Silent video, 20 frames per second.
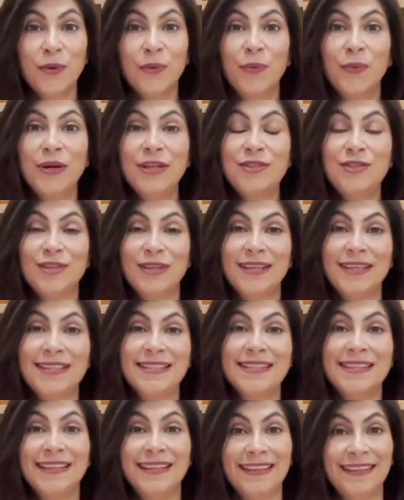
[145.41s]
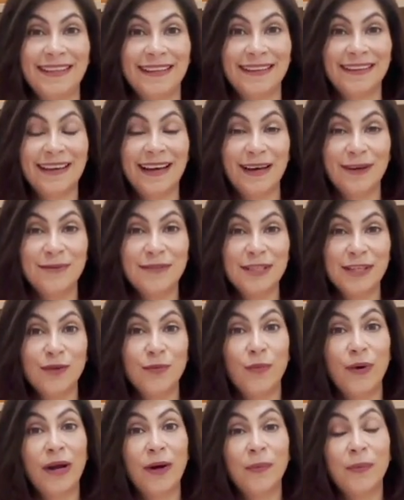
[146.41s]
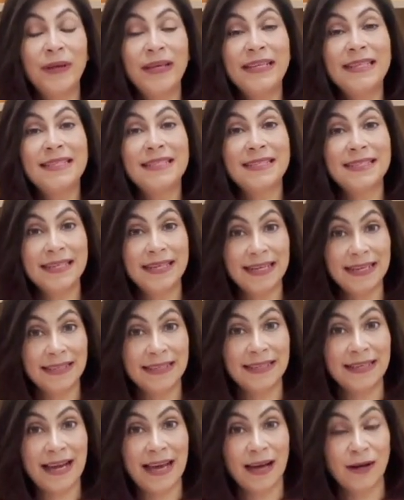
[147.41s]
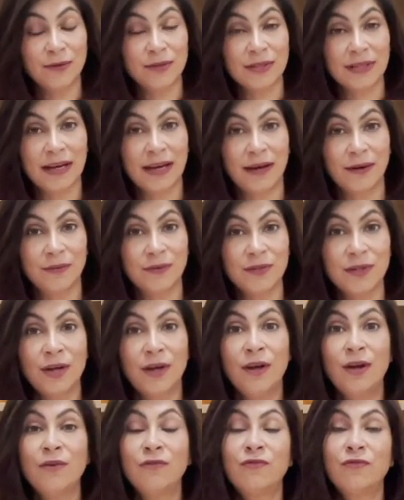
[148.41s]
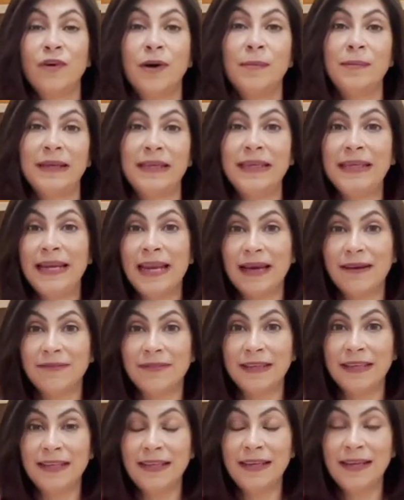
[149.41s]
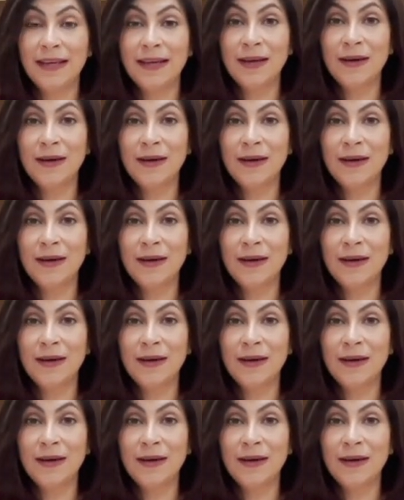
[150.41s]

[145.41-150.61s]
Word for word: which is linear counting, where we learn how to count from 11